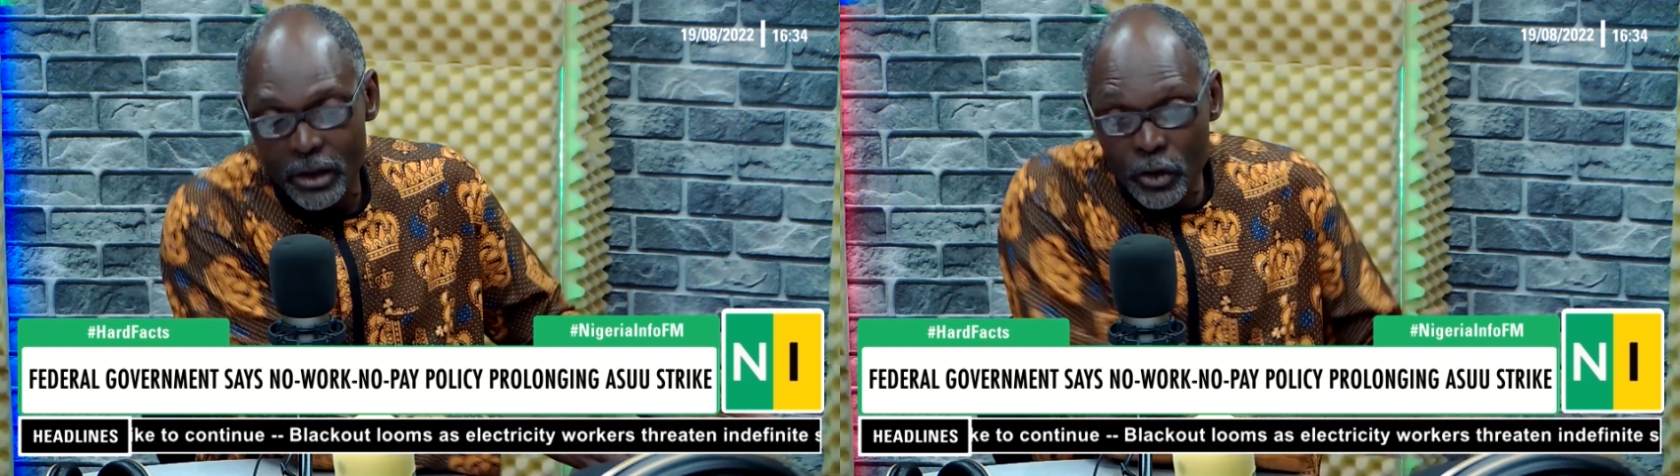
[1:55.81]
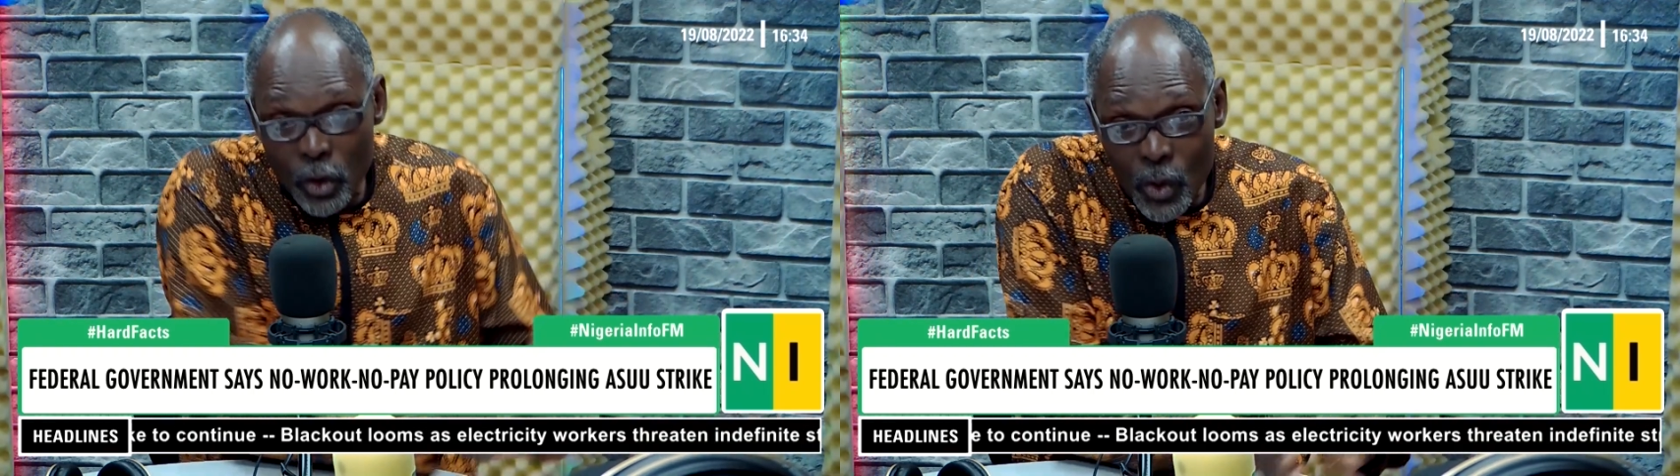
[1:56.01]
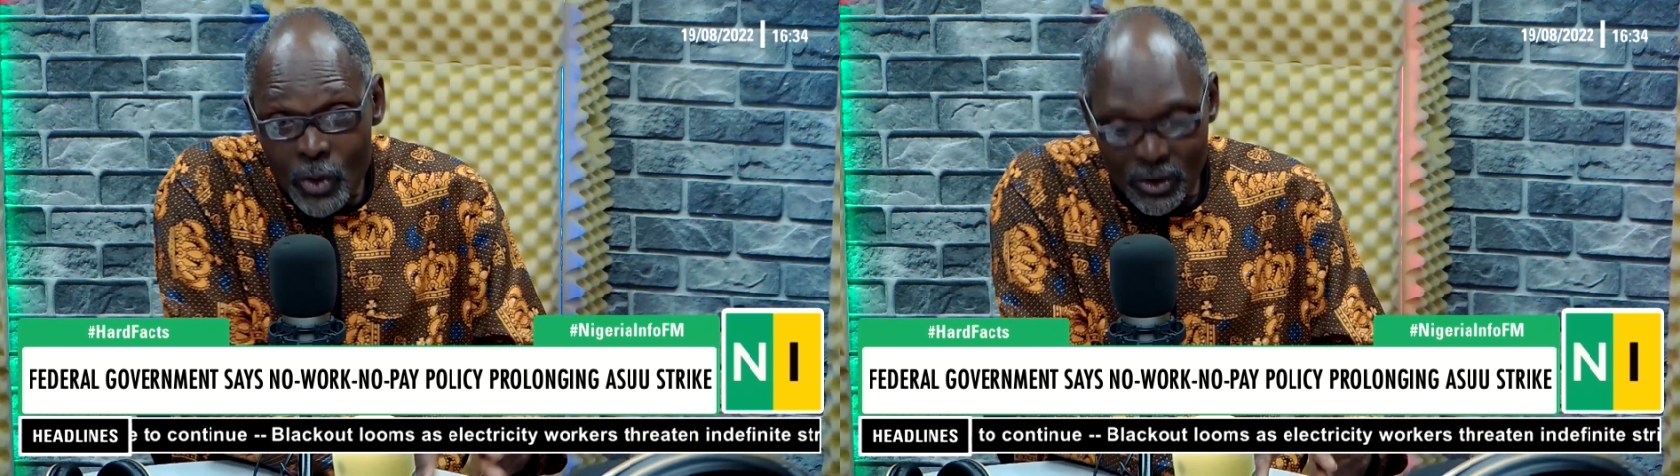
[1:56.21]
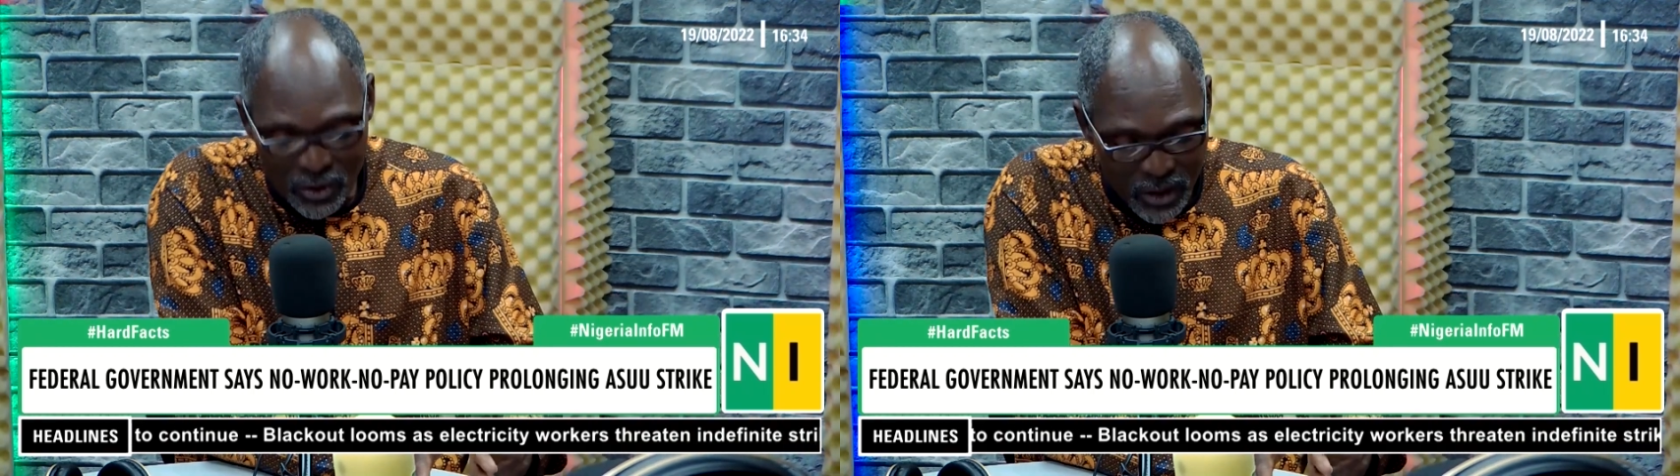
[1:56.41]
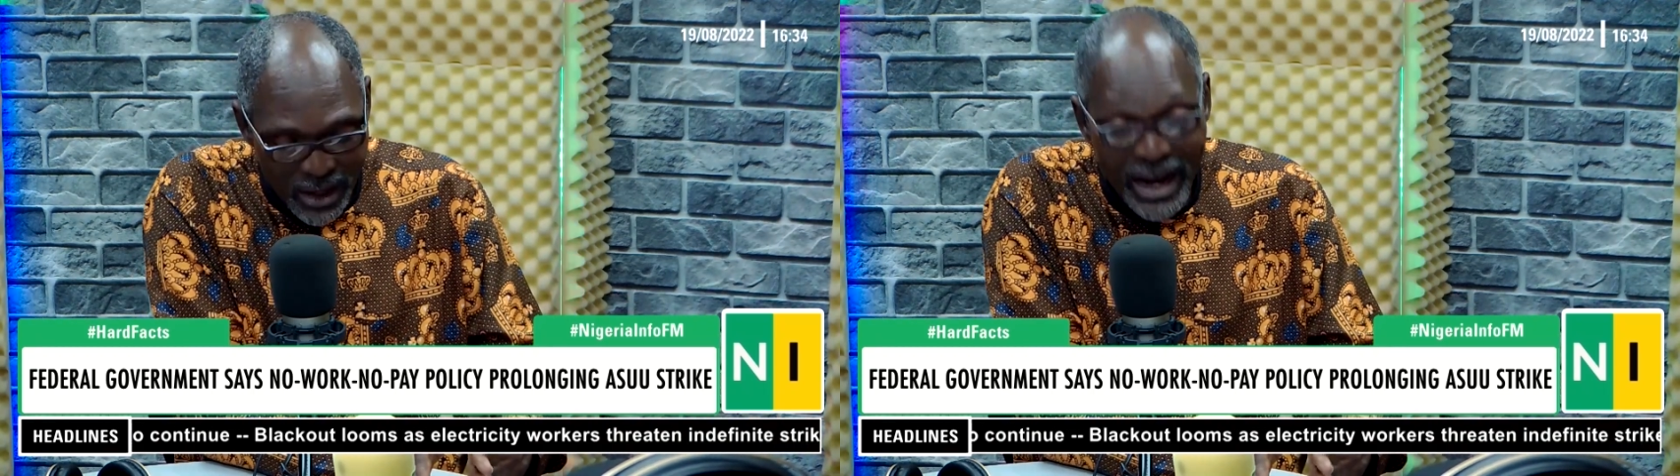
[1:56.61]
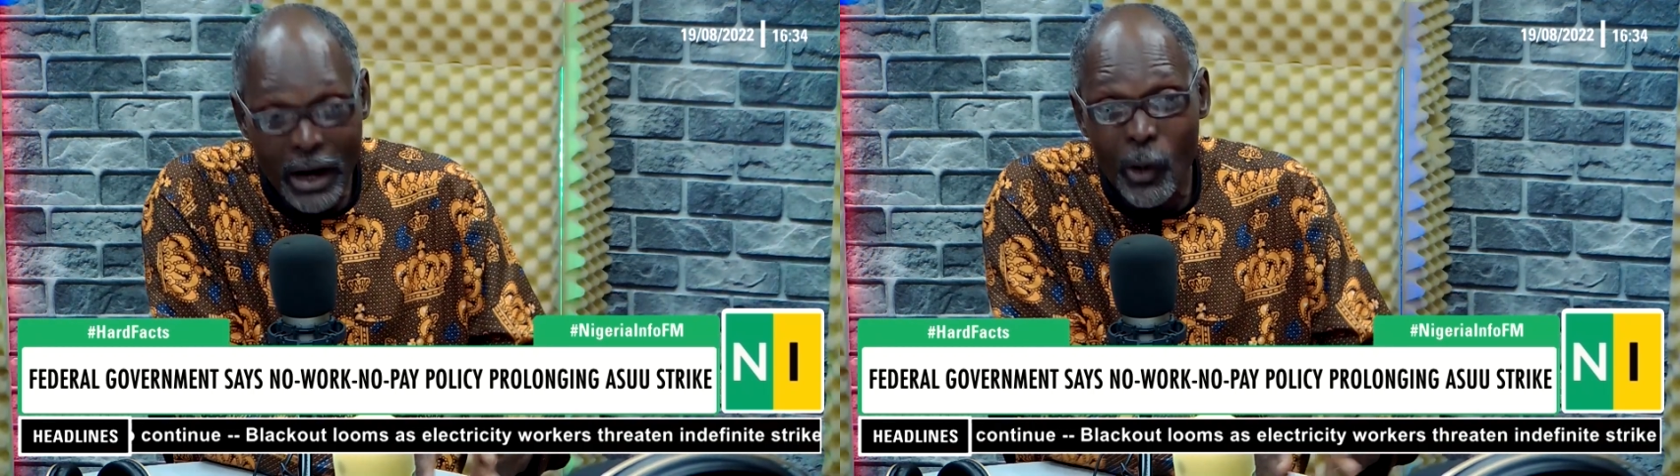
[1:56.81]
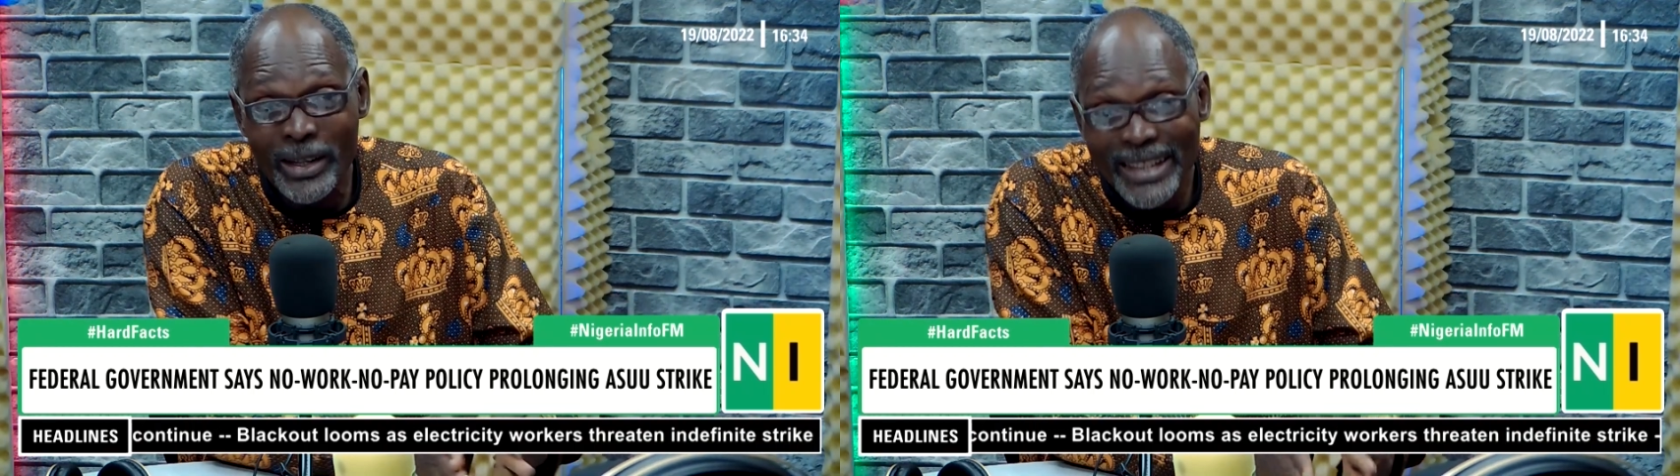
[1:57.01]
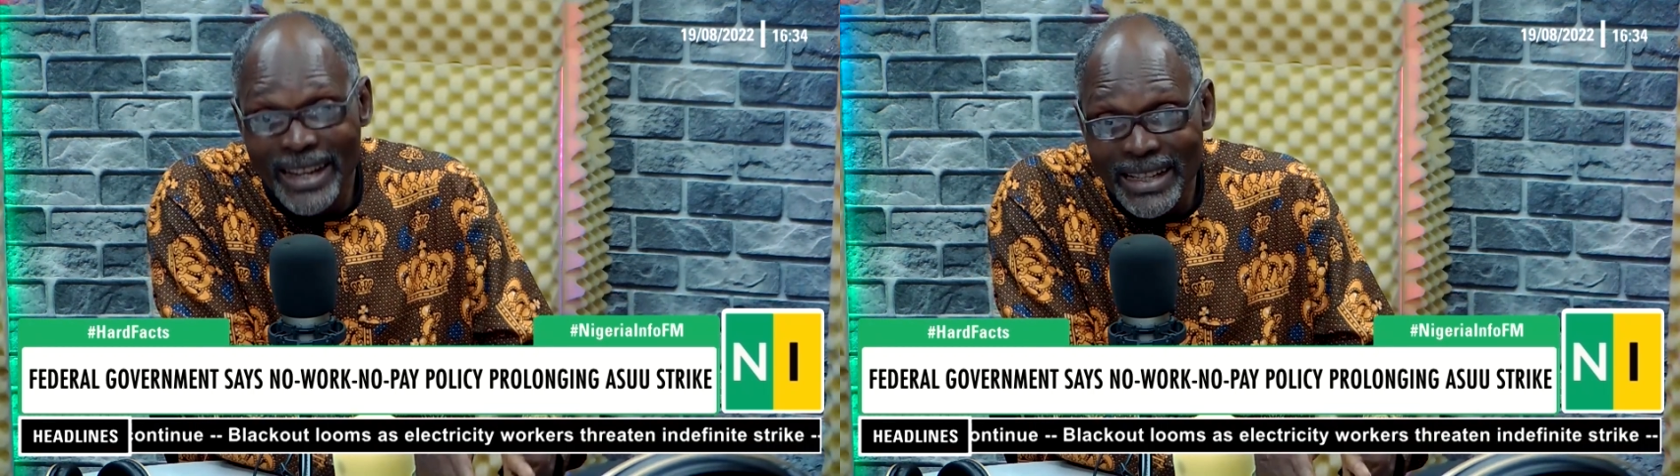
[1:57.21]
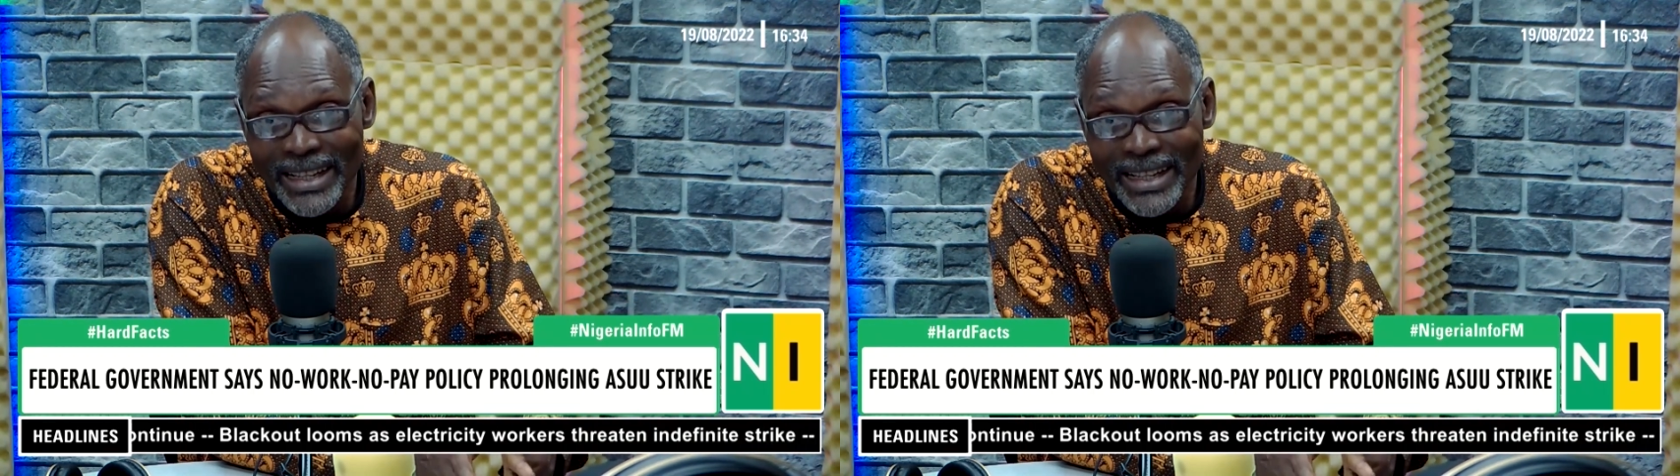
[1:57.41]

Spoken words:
Those are contained